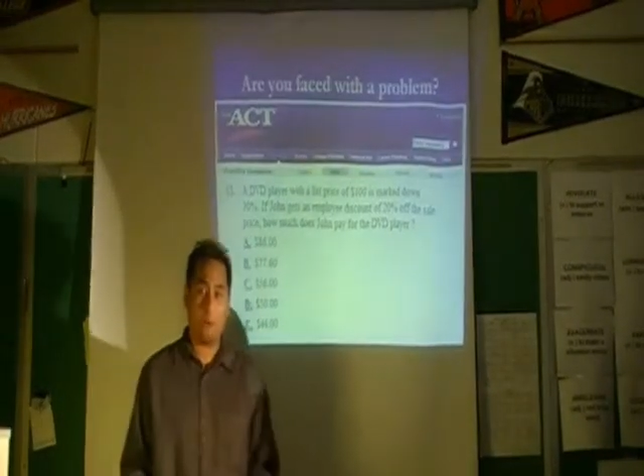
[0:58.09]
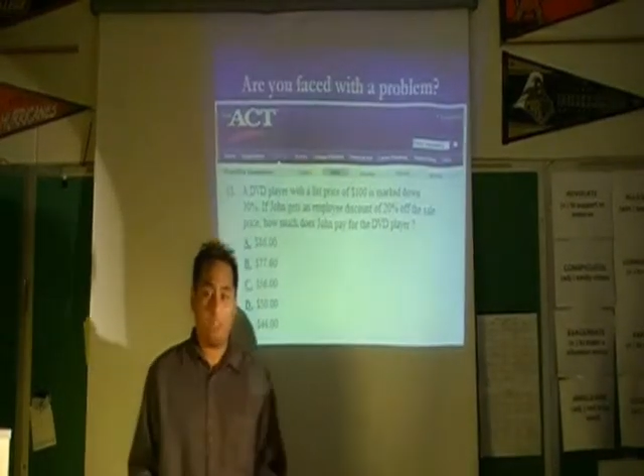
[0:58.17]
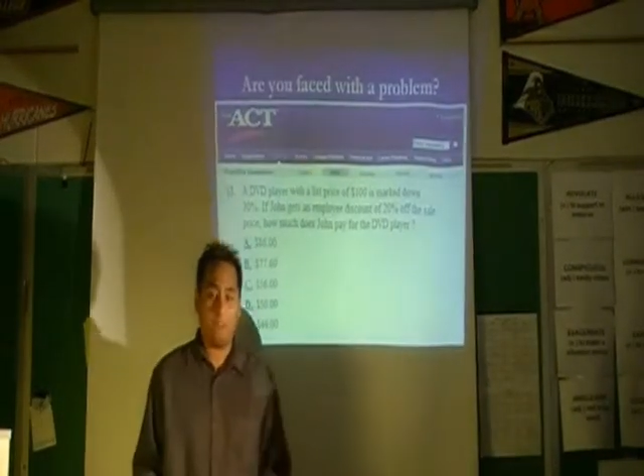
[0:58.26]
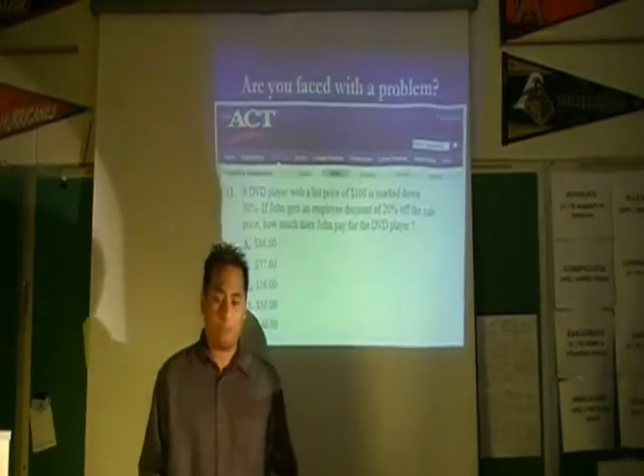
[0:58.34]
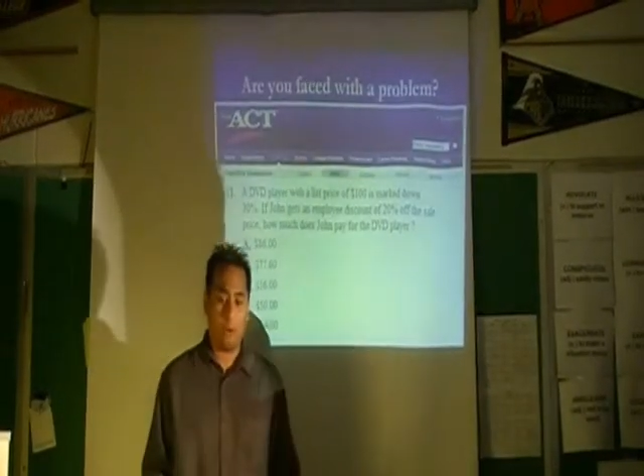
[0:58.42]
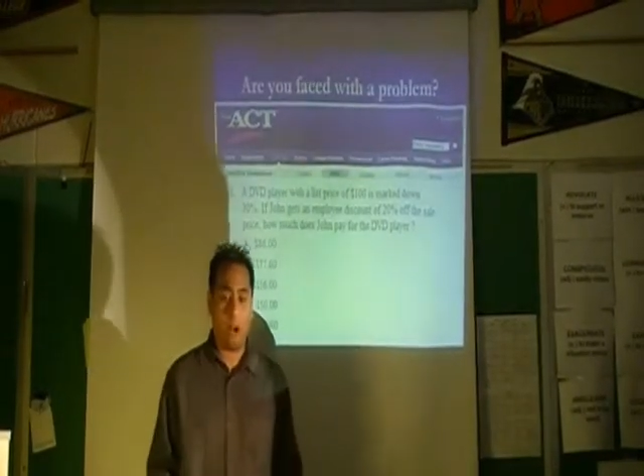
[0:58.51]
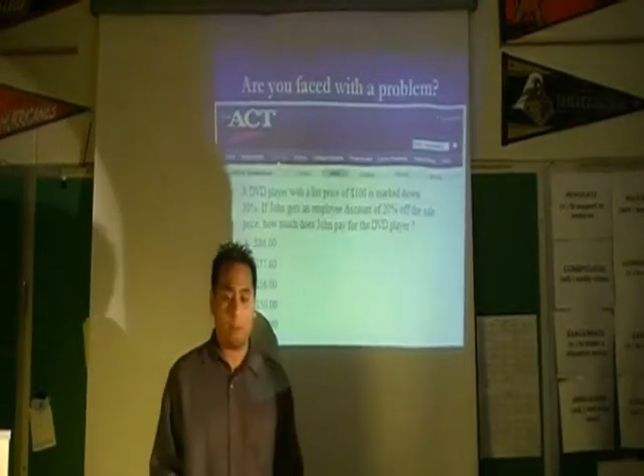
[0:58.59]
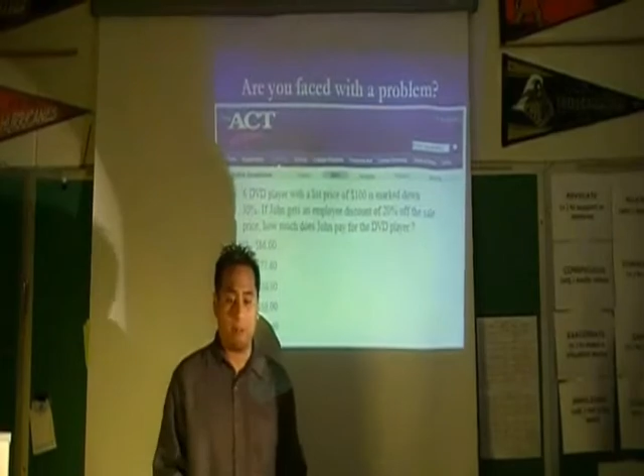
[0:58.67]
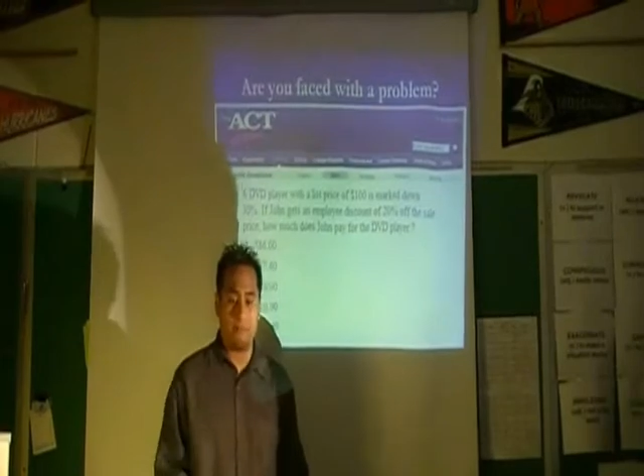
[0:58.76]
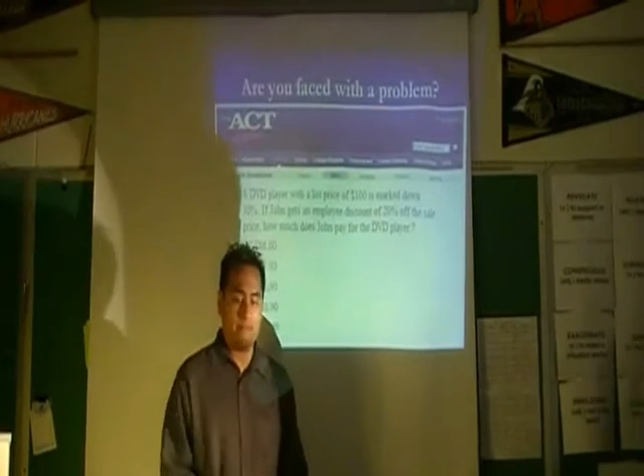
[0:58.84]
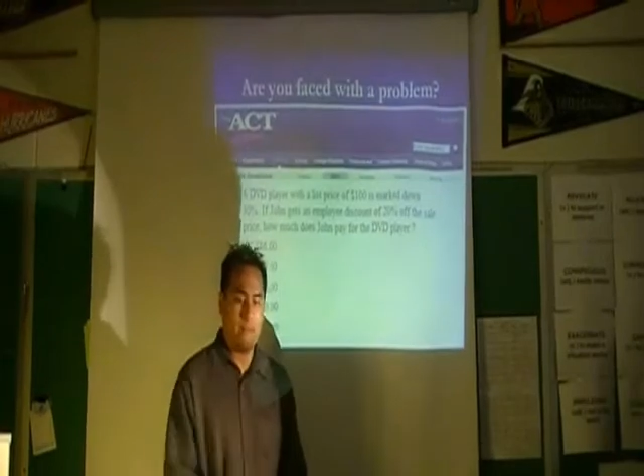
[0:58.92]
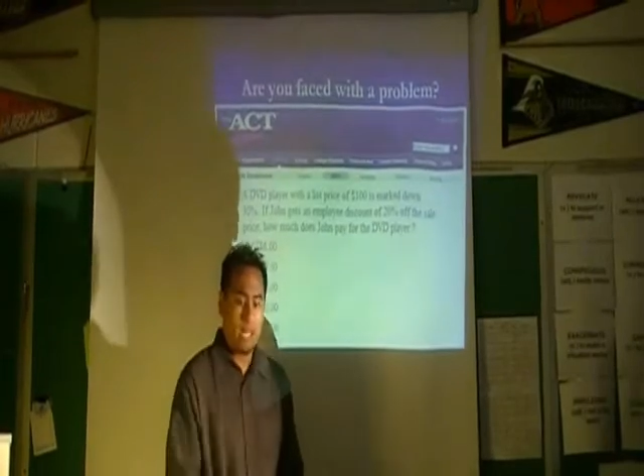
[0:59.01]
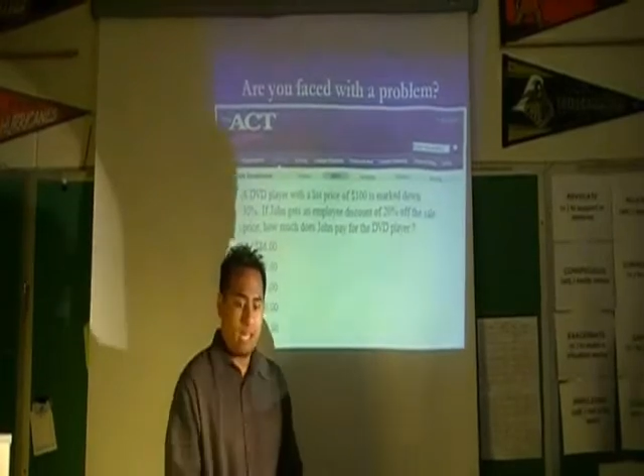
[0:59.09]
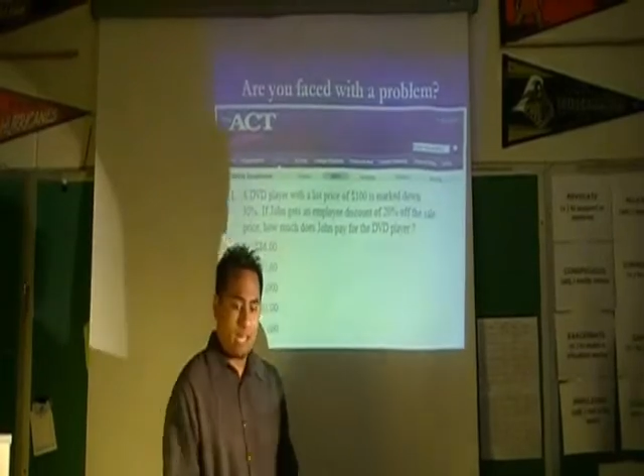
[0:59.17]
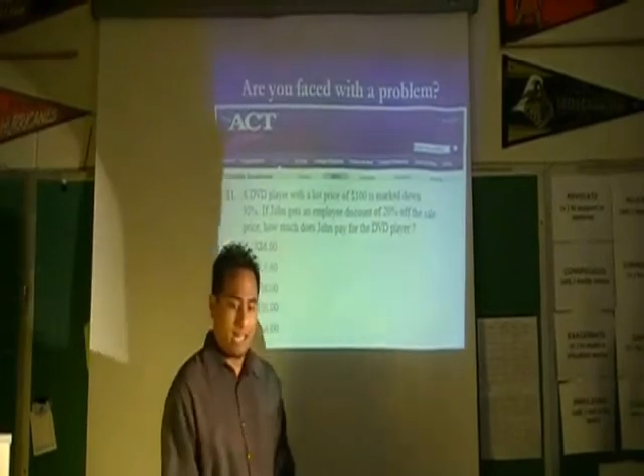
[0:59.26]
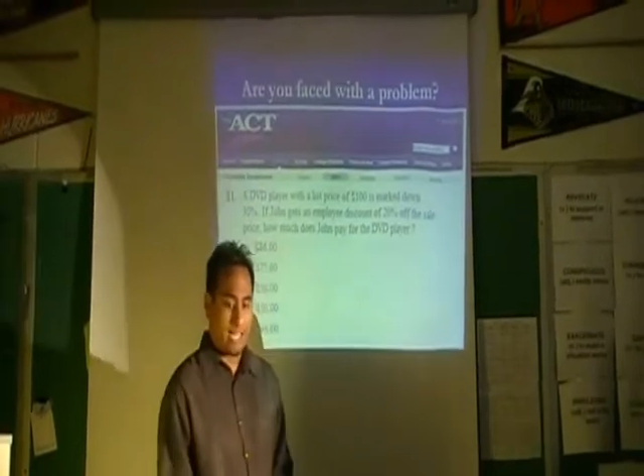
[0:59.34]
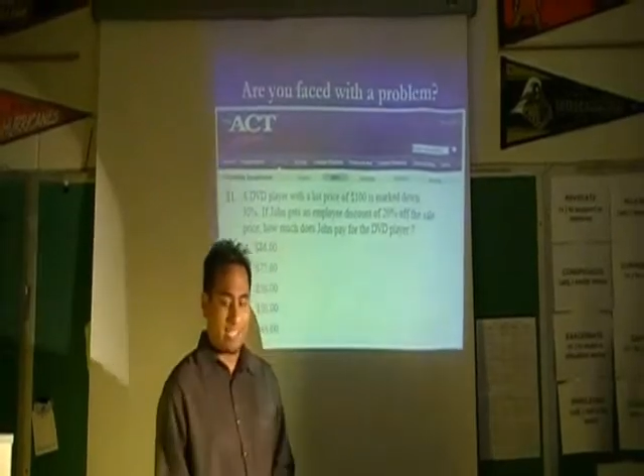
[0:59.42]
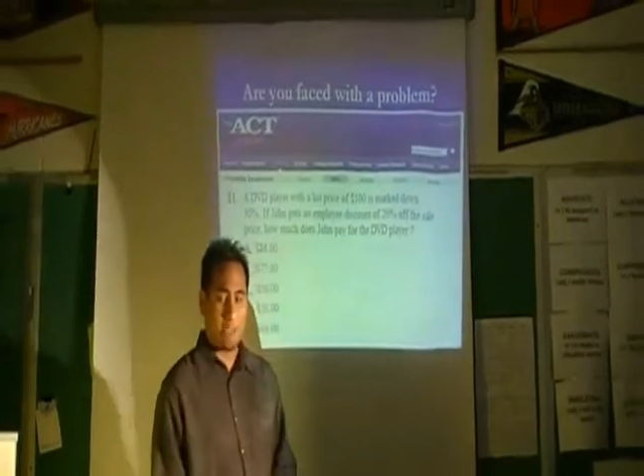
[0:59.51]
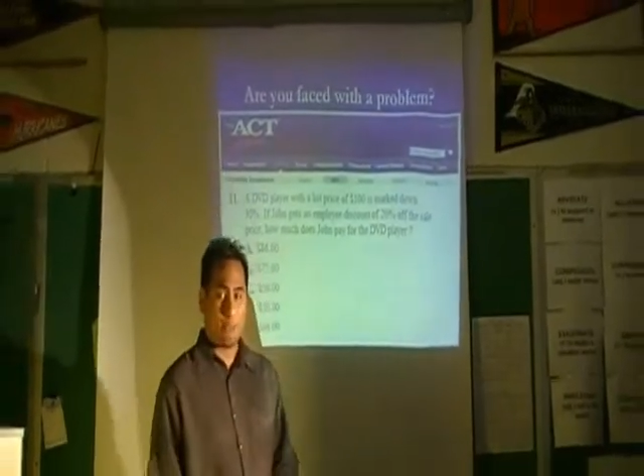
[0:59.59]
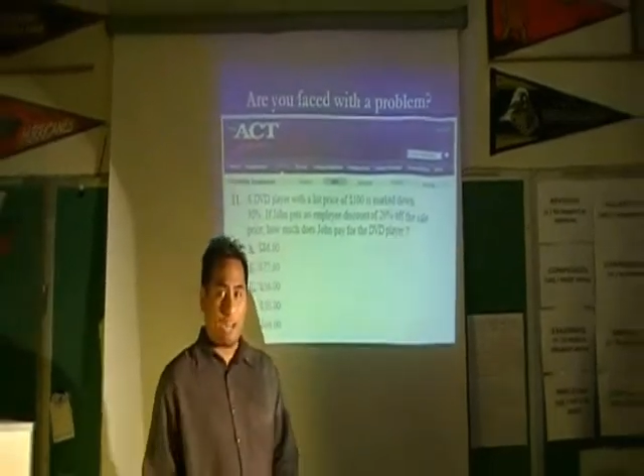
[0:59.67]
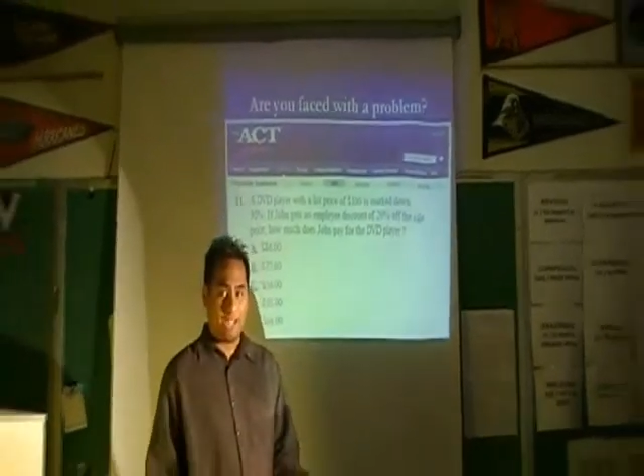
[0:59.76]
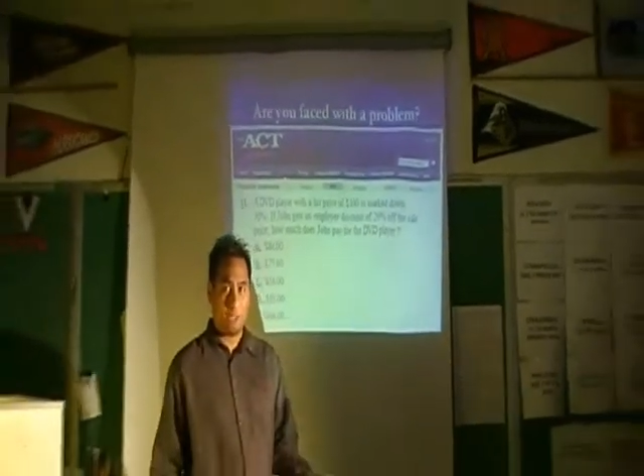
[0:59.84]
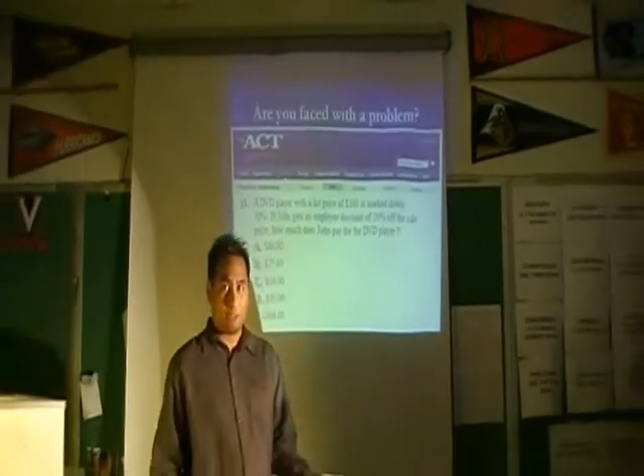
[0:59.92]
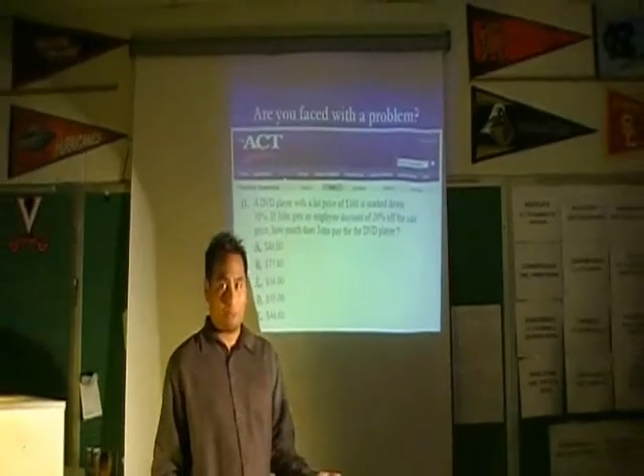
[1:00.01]
with a problem, like this
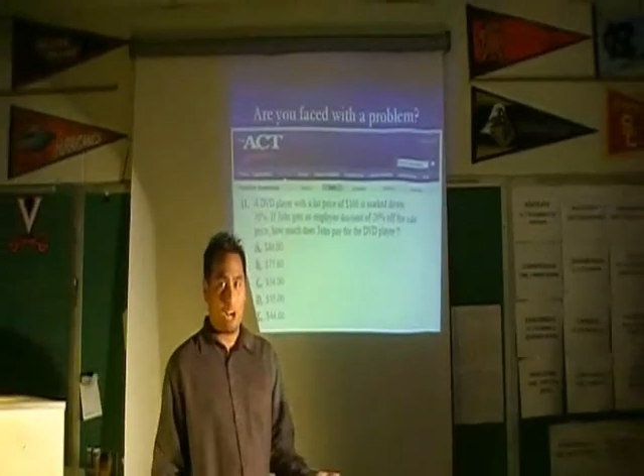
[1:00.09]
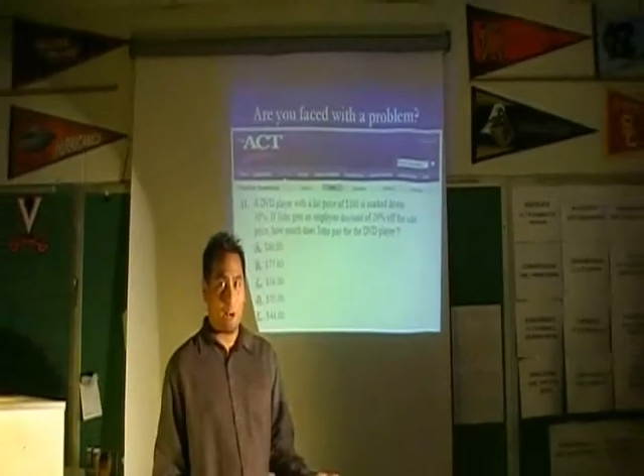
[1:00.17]
practical